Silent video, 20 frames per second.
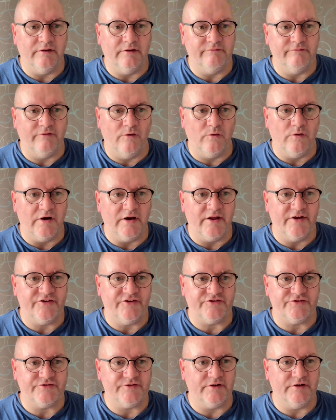
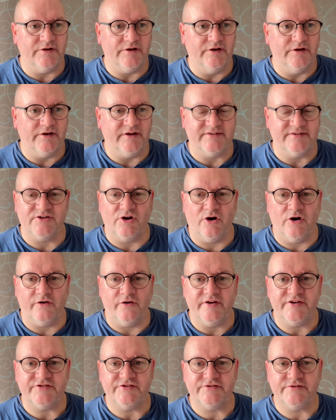Vocalist,
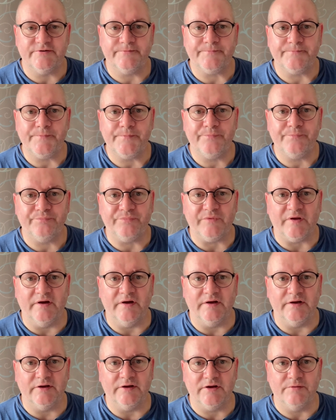guitarist,
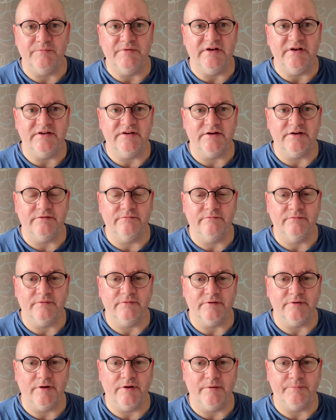comedian,
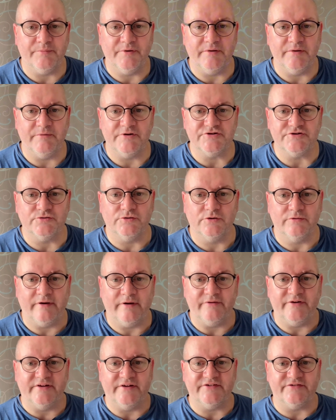pretty much an
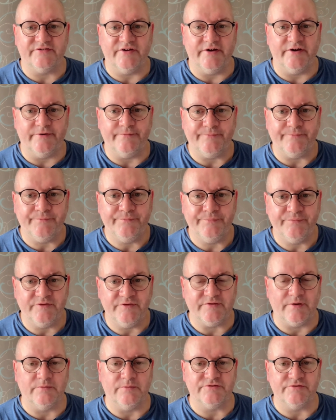all-round entertainer.
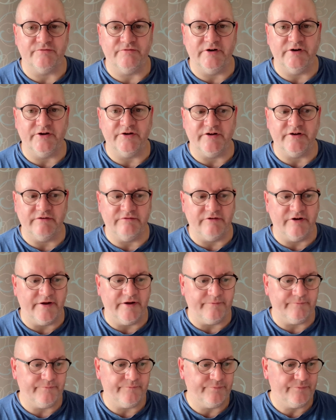So that was a really good evening
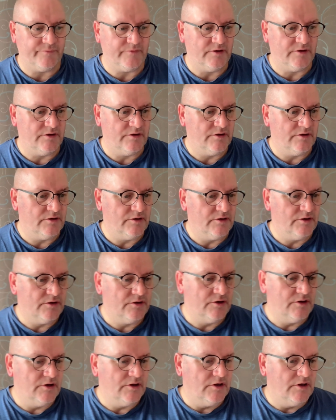
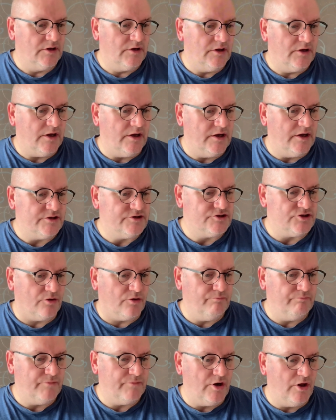out.
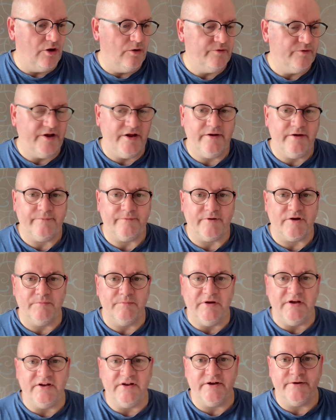John Maloney, the
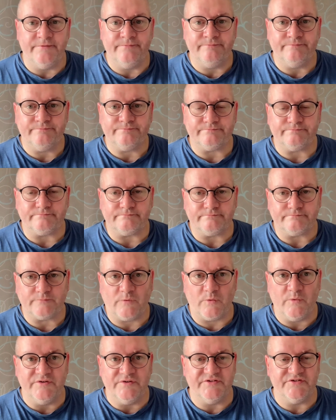comedian,
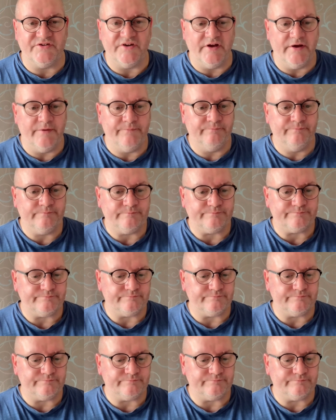we went to see him.